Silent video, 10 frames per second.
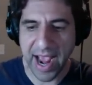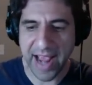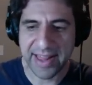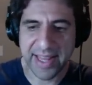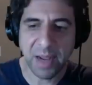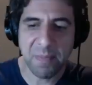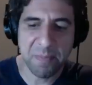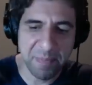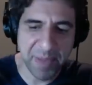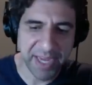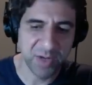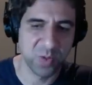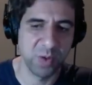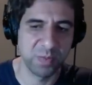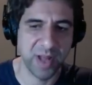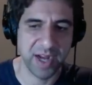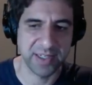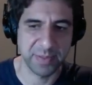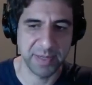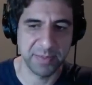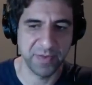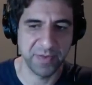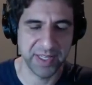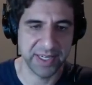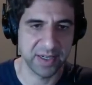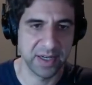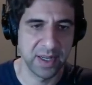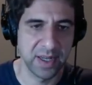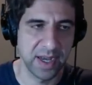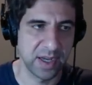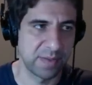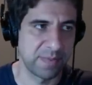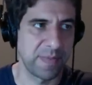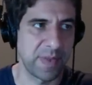I think a big roadblock to people feeling to